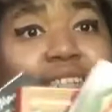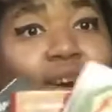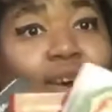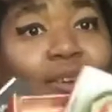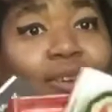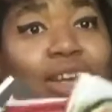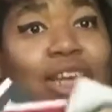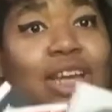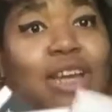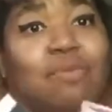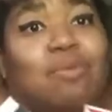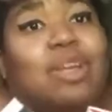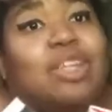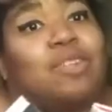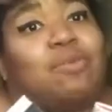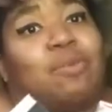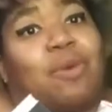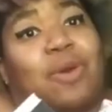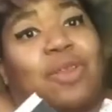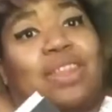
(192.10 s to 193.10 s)
don't need
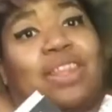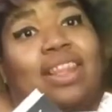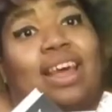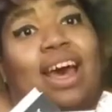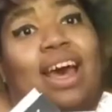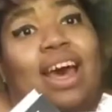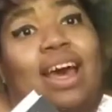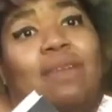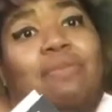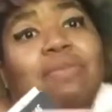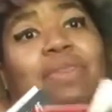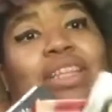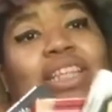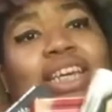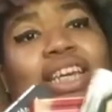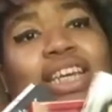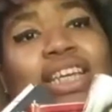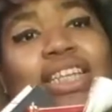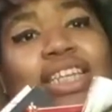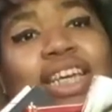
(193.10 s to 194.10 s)
much more than that.
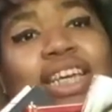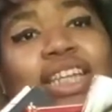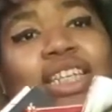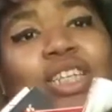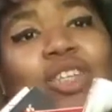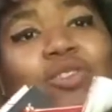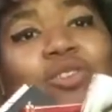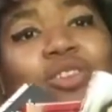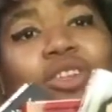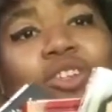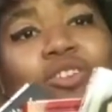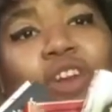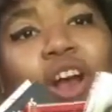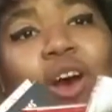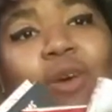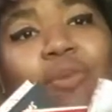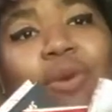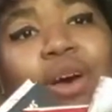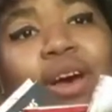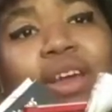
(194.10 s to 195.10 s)
Please get to the
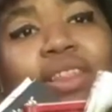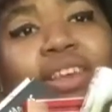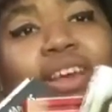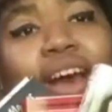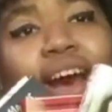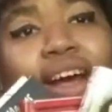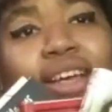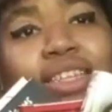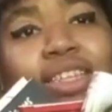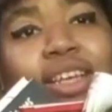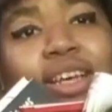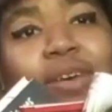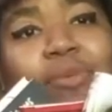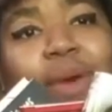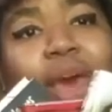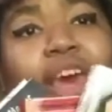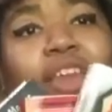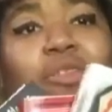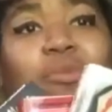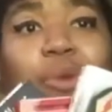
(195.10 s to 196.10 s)
drama, the gossip,
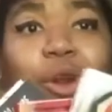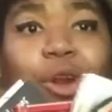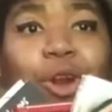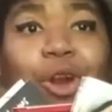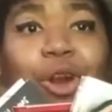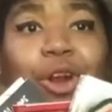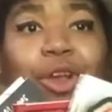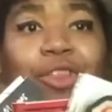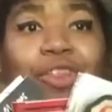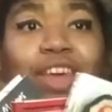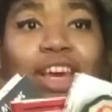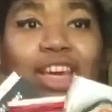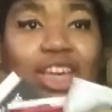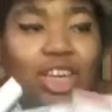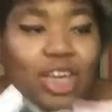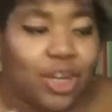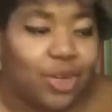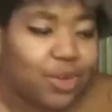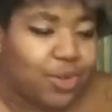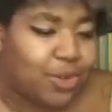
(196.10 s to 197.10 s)
and the murder.
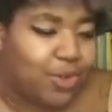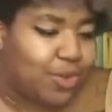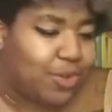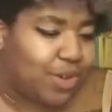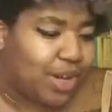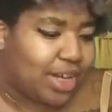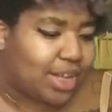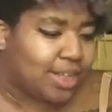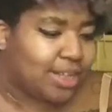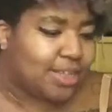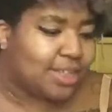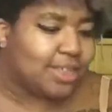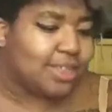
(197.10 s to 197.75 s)
Thank you.